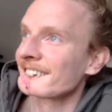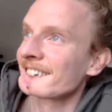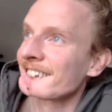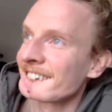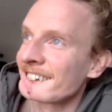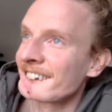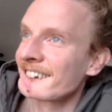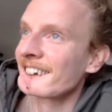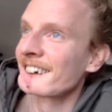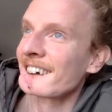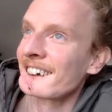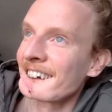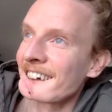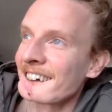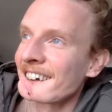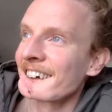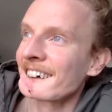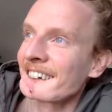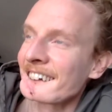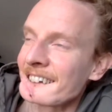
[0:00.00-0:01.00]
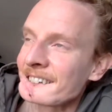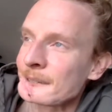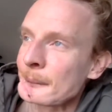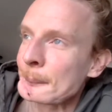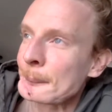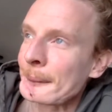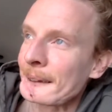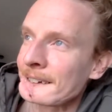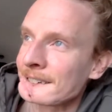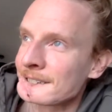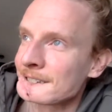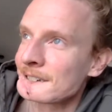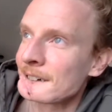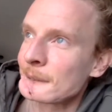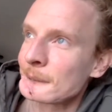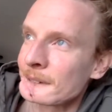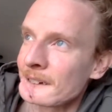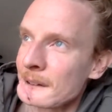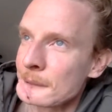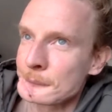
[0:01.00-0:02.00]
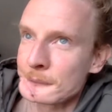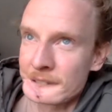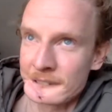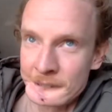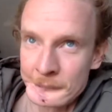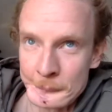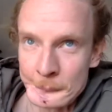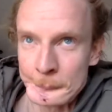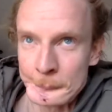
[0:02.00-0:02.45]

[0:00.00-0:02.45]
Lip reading: That's the biggest joke ever.